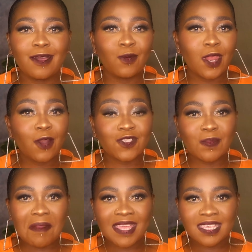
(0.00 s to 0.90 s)
Nangula
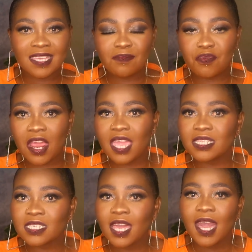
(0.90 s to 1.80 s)
Cosmetics
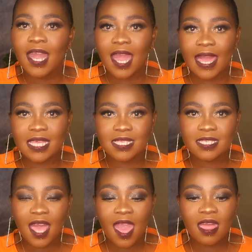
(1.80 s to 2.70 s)
brand. Guys,
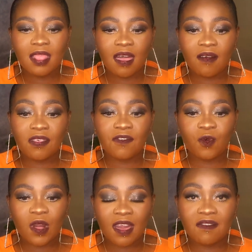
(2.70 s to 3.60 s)
I love the
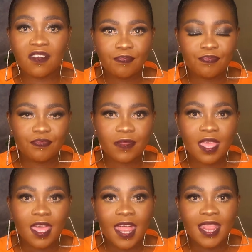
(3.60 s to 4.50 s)
full cover.
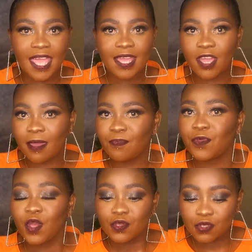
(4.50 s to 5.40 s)
like. Okay,
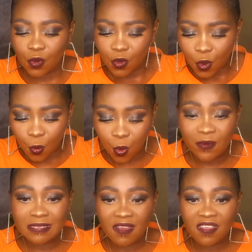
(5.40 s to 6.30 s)
so what
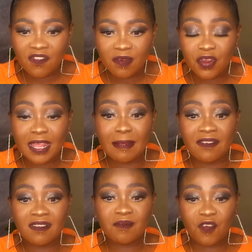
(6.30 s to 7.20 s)
was my favorite product? My
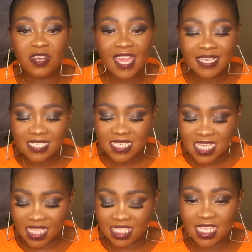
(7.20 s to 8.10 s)
favorite product
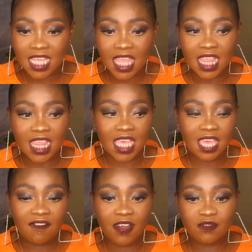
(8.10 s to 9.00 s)
is
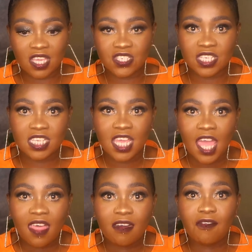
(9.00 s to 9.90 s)
the foundation.
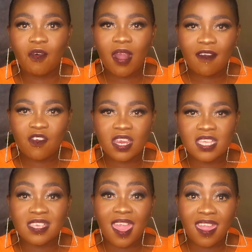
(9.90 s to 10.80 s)
The full cover
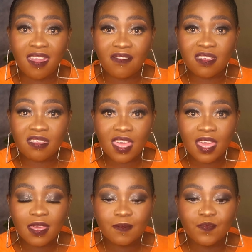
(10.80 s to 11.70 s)
is
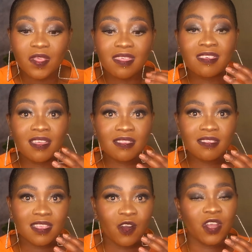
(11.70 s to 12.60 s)
everything. Then
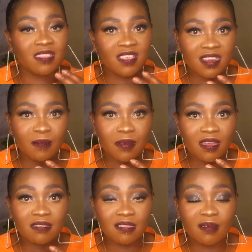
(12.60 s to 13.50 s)
okay, and
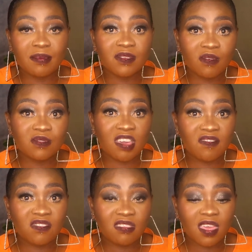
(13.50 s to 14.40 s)
the lip is also
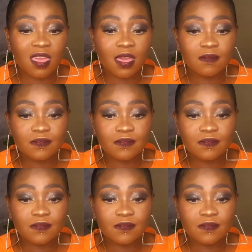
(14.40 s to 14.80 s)
everything.